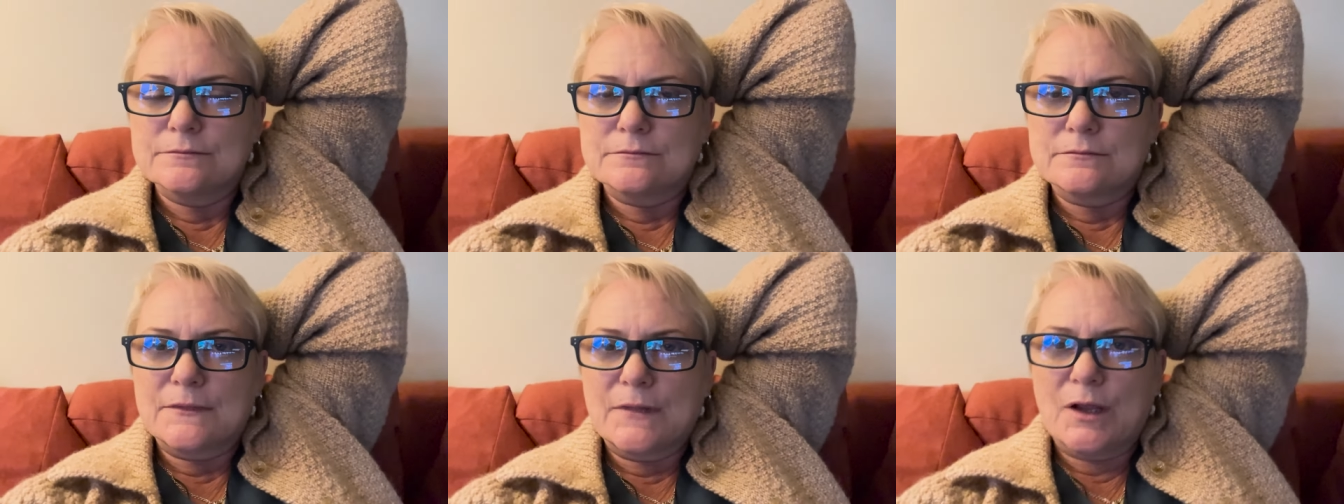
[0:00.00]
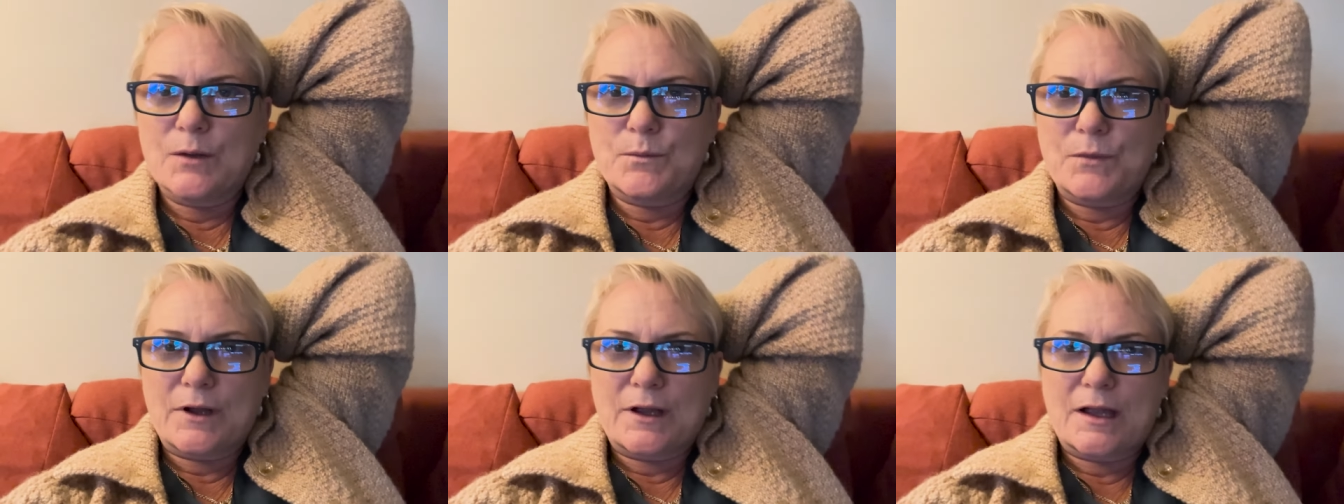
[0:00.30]

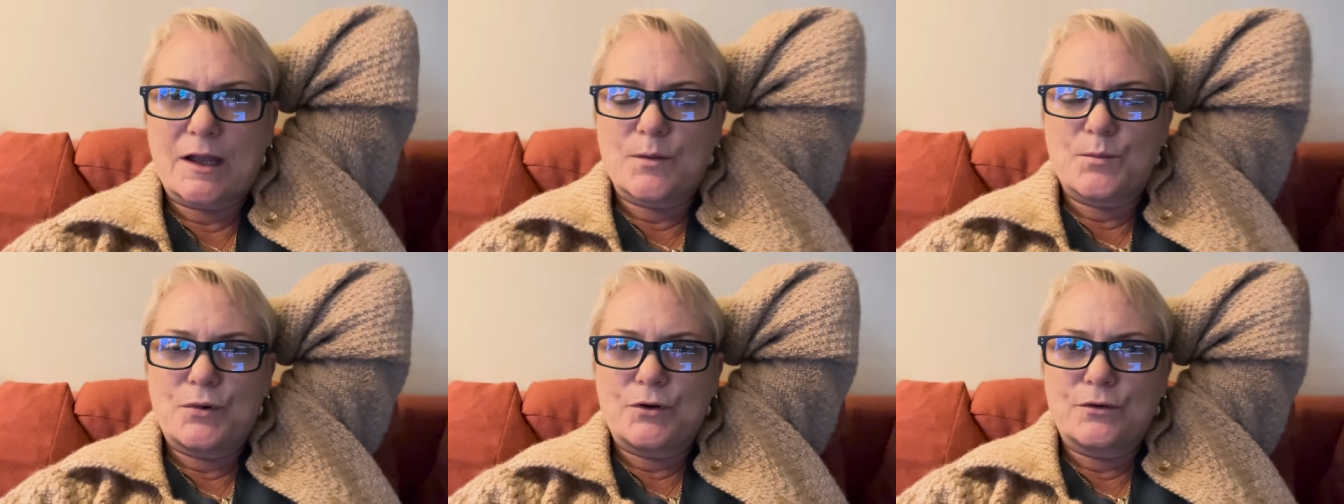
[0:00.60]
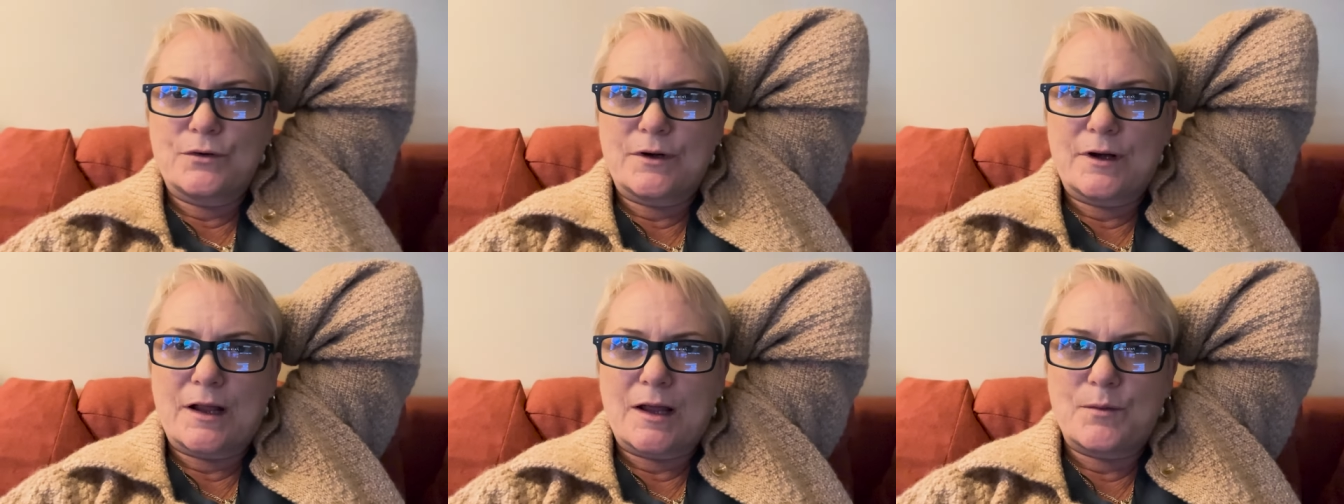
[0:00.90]
yep, okay, I
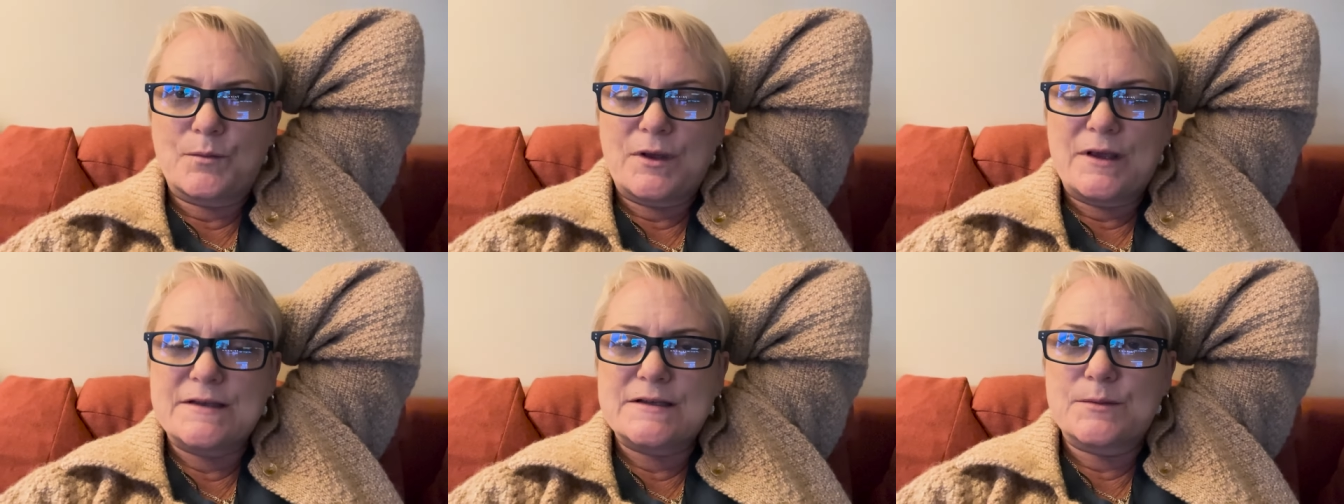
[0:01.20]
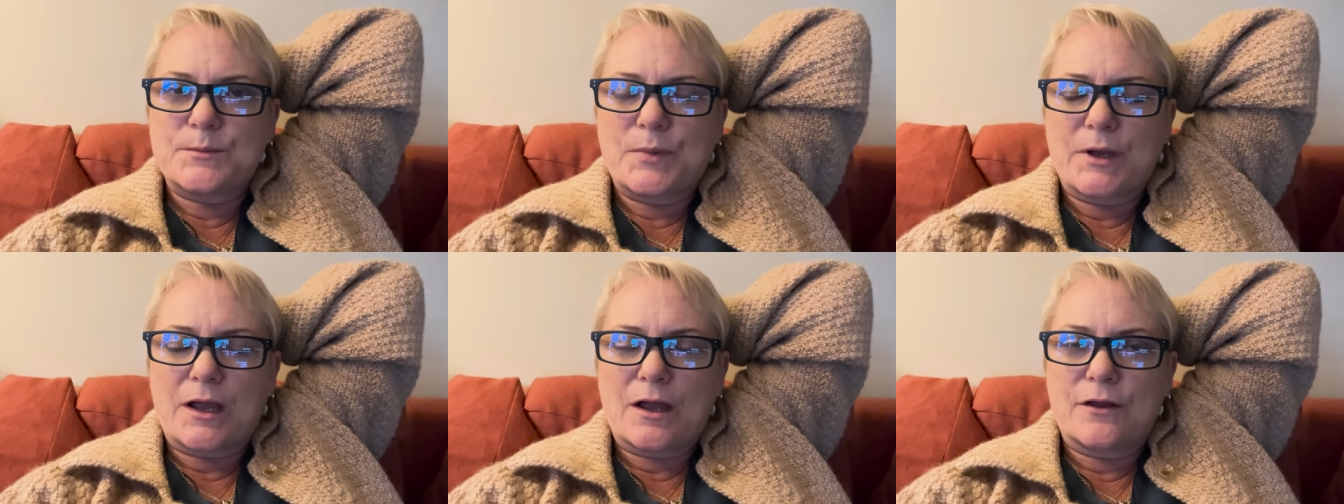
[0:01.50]
pulled it up. He
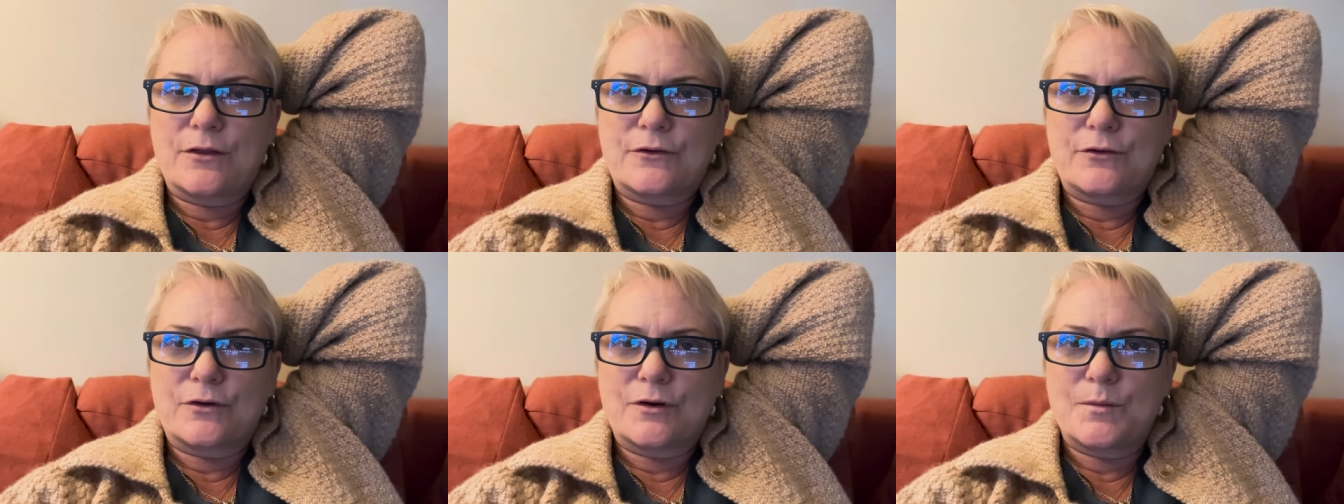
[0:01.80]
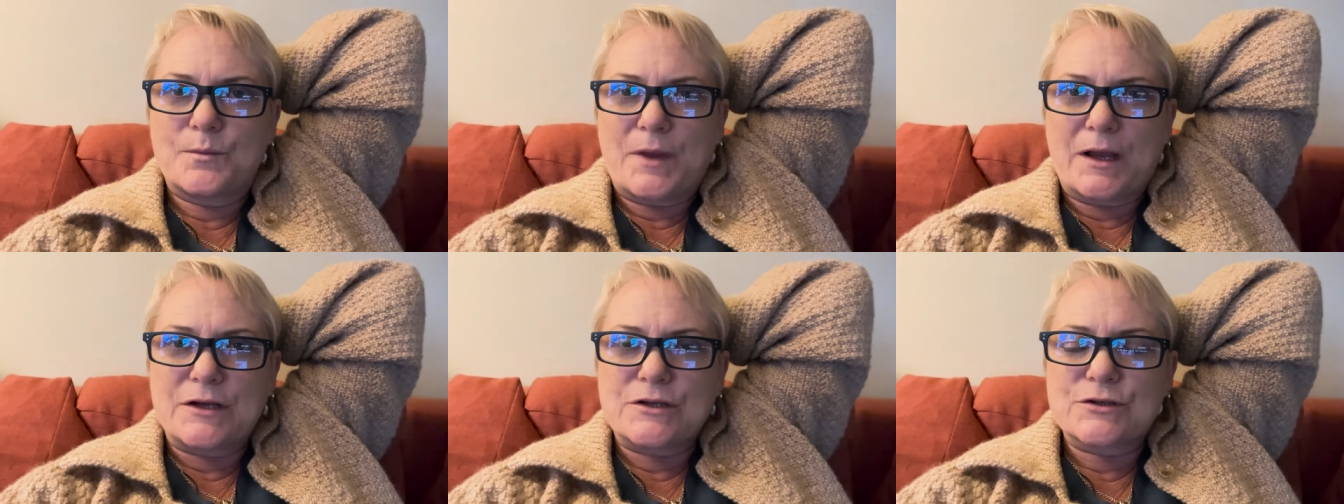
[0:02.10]
said, but go through
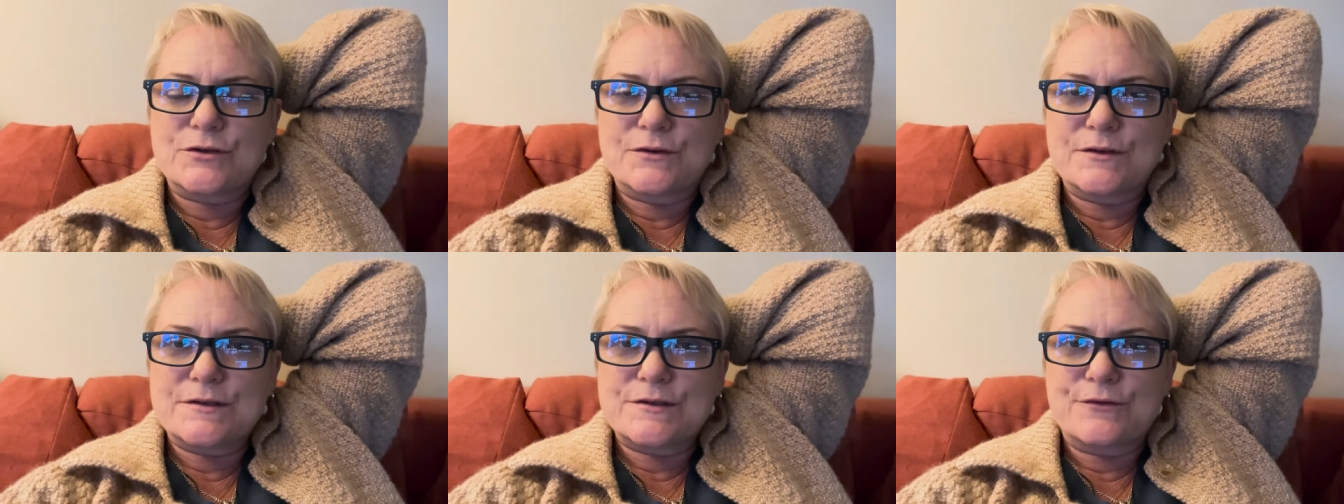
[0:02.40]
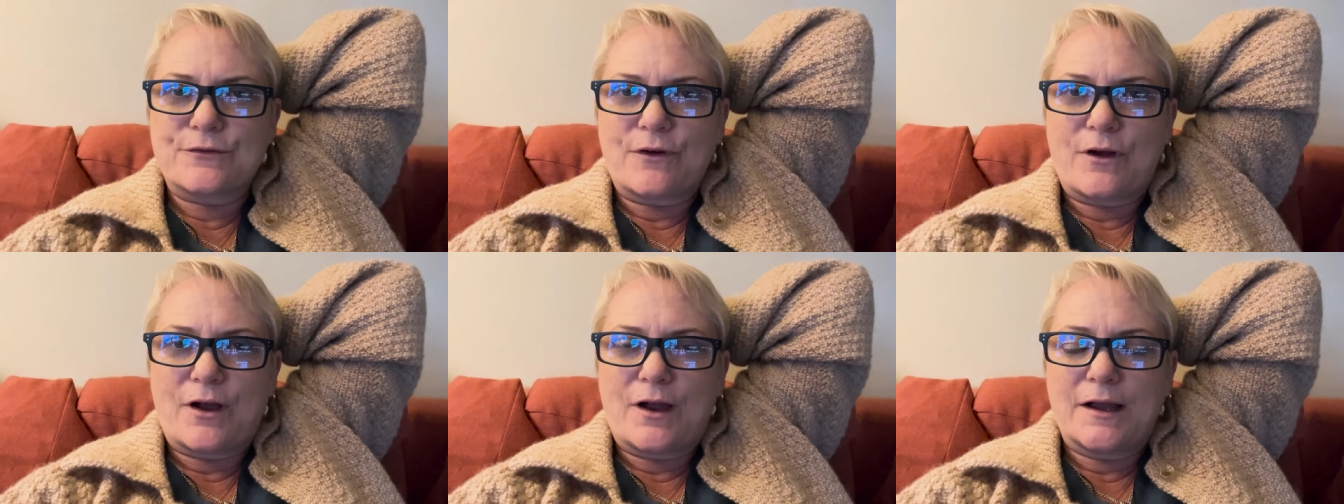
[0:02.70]
it, make sure it's
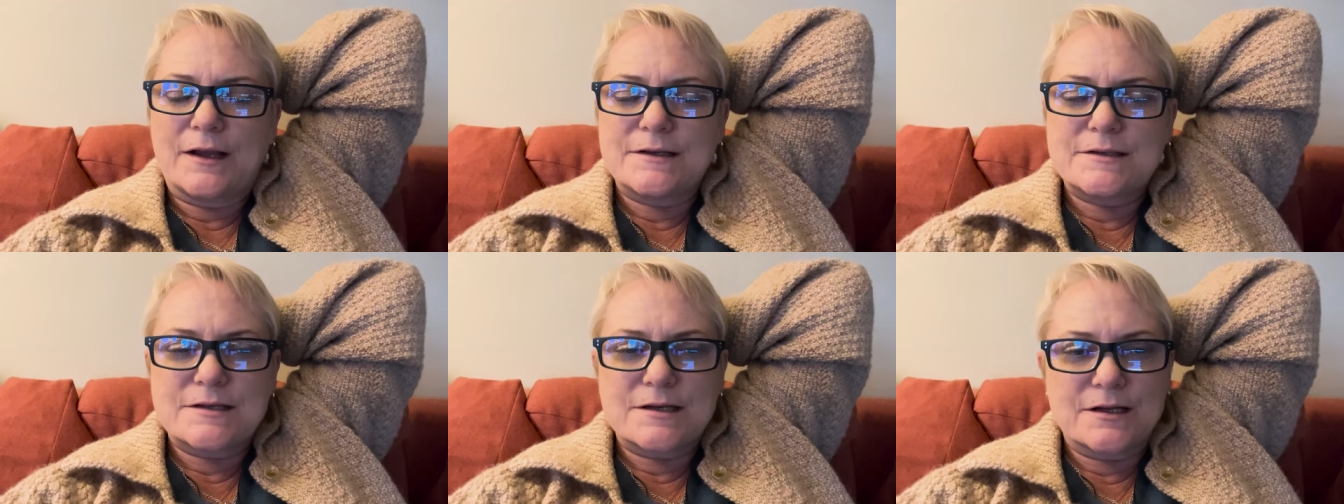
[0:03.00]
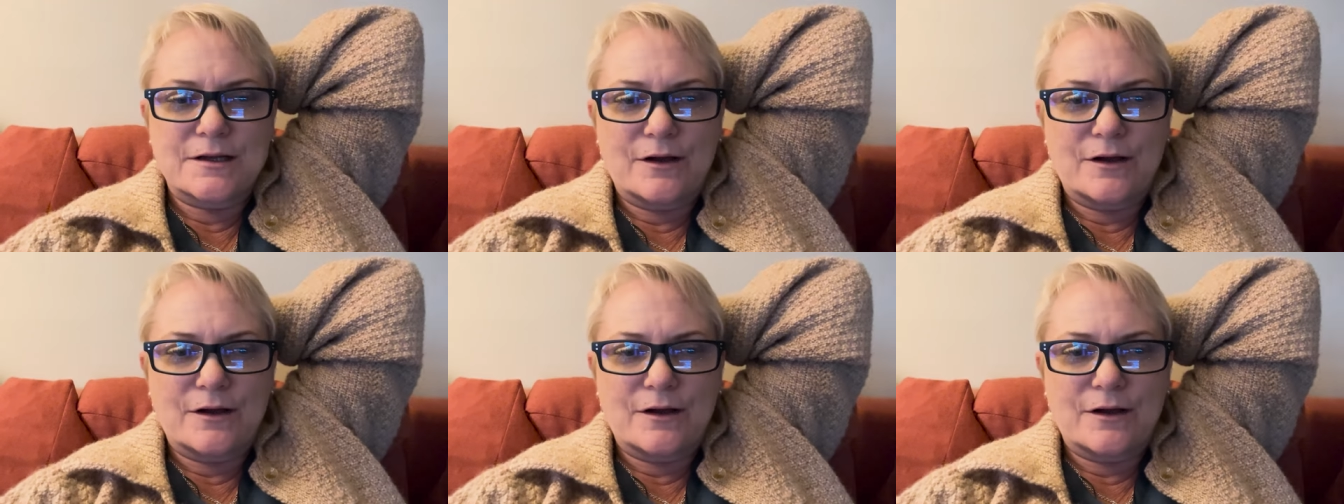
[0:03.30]
right.